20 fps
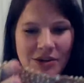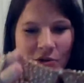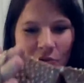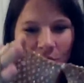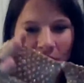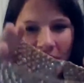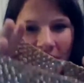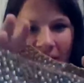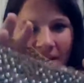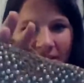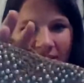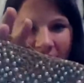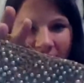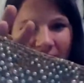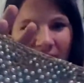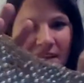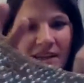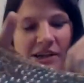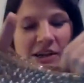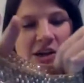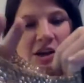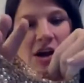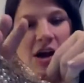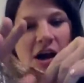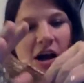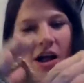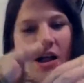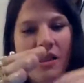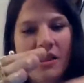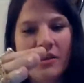You guys, it's like a
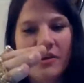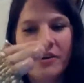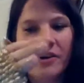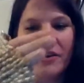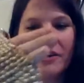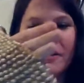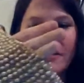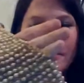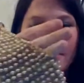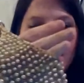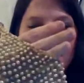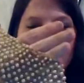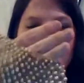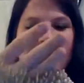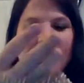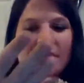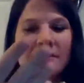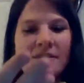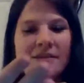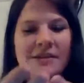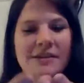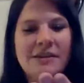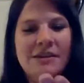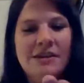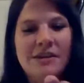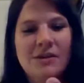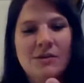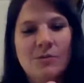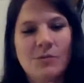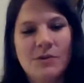collar.
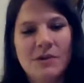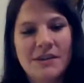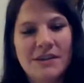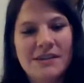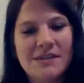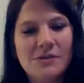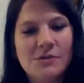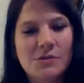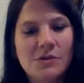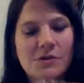One of these